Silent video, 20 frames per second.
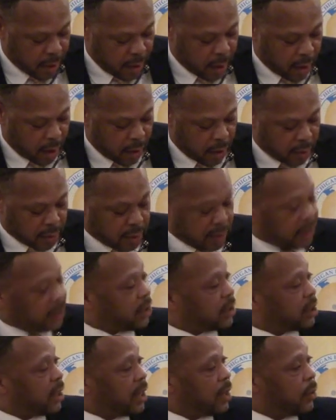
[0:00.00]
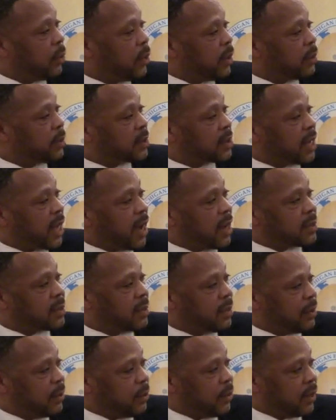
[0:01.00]
I also like to thank Wim
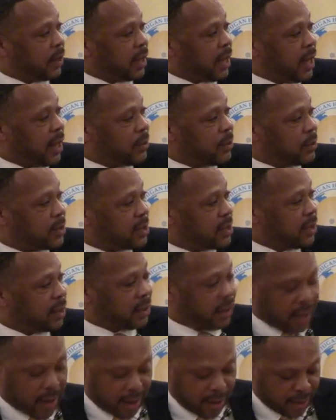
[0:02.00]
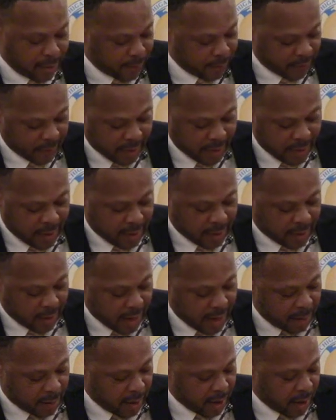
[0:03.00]
Sassy, one guy who stood there,
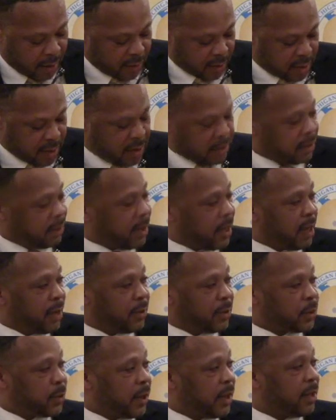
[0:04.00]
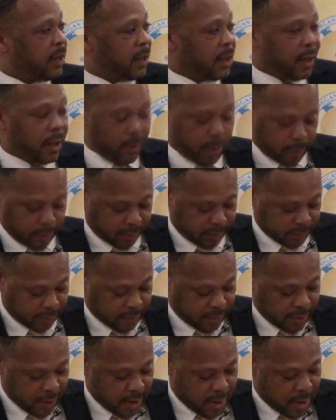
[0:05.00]
came there every single day, and was ready to go.
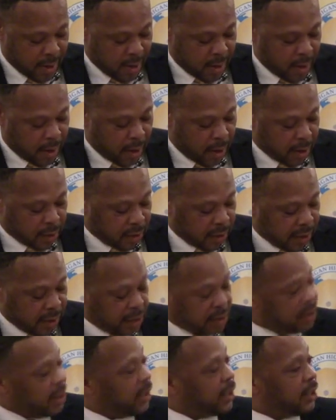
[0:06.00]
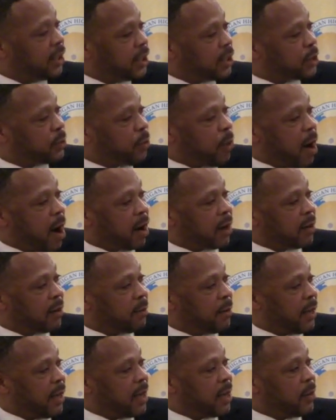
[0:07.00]
I also like to thank Dennis
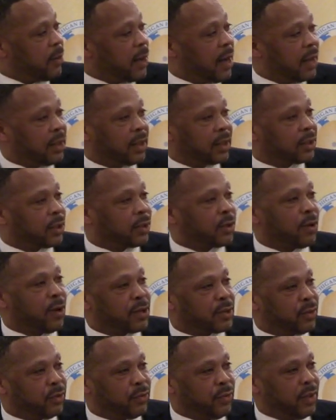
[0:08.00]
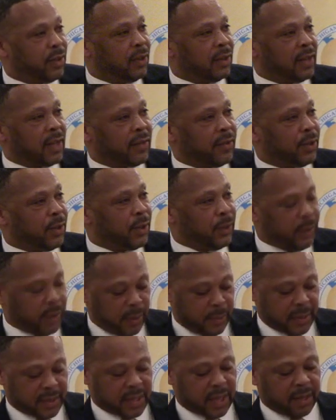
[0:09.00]
Parker, a man who I looked across the field and never knew
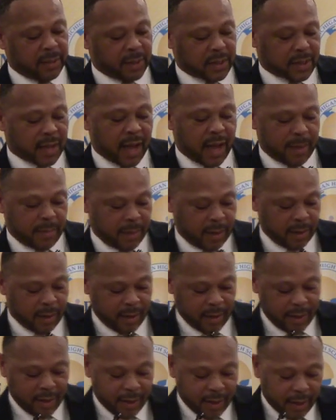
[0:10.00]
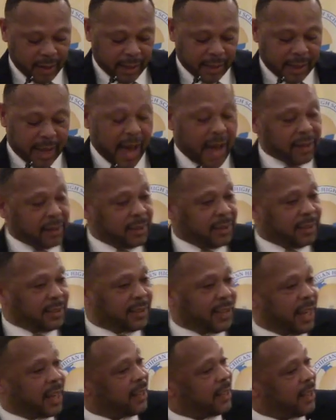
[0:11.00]
he'd be standing beside me,
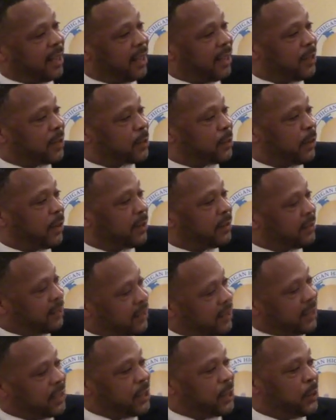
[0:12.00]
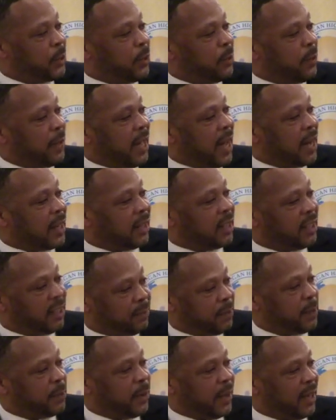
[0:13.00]
not taking L's, but showing me how to
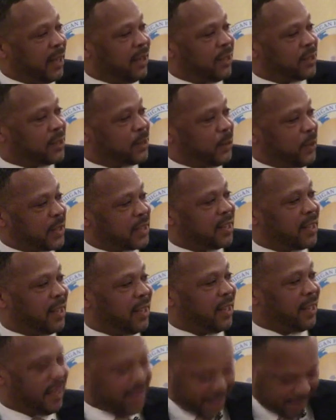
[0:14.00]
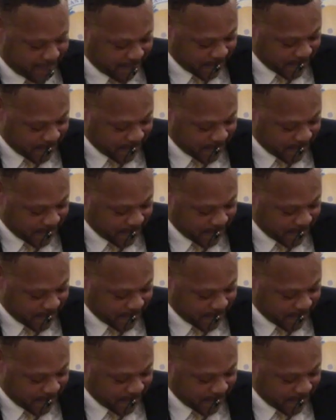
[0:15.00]
give people L's once again.